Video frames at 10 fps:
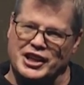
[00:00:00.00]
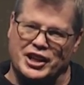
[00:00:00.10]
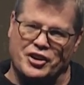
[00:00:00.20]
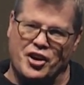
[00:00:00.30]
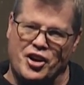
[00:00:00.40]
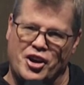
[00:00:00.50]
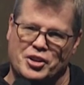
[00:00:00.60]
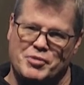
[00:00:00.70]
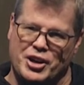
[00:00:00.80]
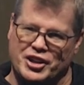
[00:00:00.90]
in
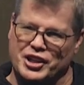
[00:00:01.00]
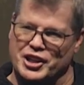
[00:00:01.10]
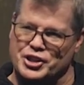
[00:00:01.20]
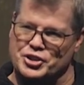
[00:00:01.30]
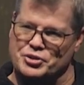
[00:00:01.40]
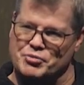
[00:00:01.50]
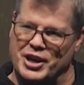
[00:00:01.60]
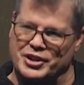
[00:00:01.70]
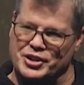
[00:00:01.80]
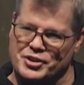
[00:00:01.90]
all American history
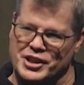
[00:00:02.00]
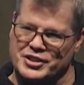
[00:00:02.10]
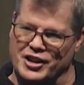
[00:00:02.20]
by the U.S.